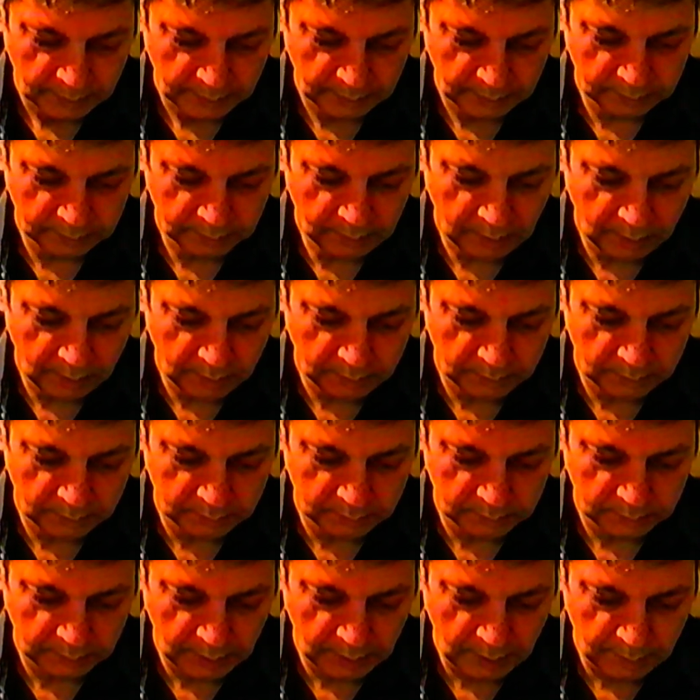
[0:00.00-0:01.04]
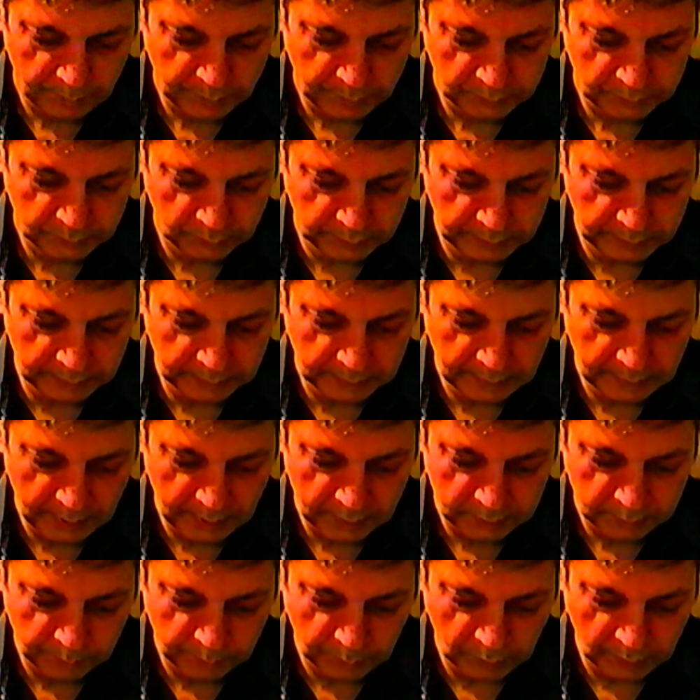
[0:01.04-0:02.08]
in color able to
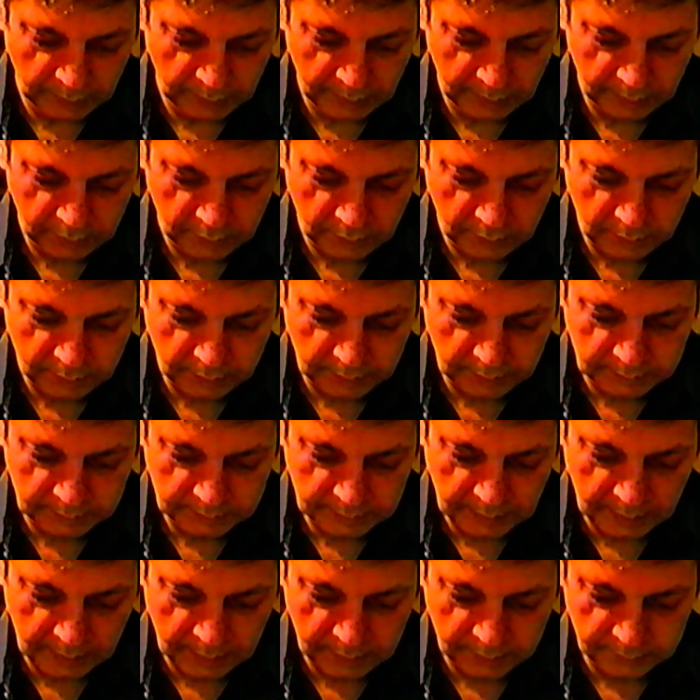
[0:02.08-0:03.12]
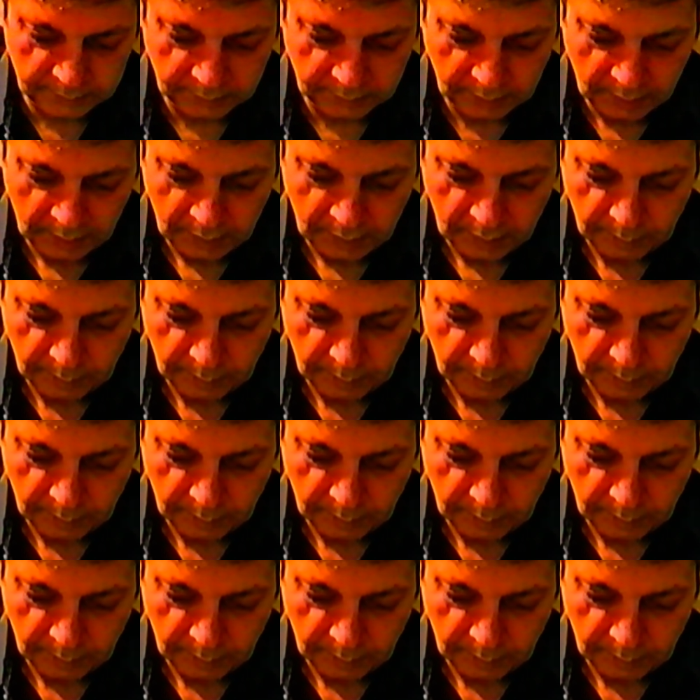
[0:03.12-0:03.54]
detect molecular size